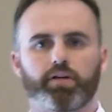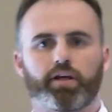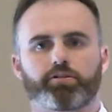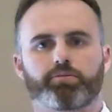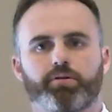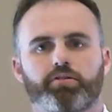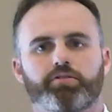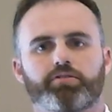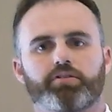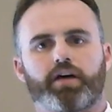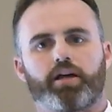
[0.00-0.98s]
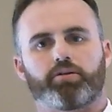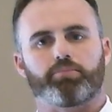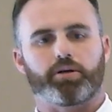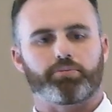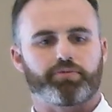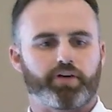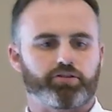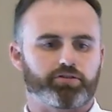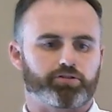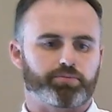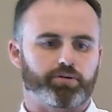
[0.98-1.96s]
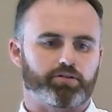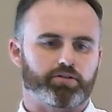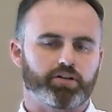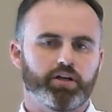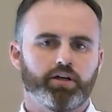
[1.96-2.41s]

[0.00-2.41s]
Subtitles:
experiences and on my professional experiences,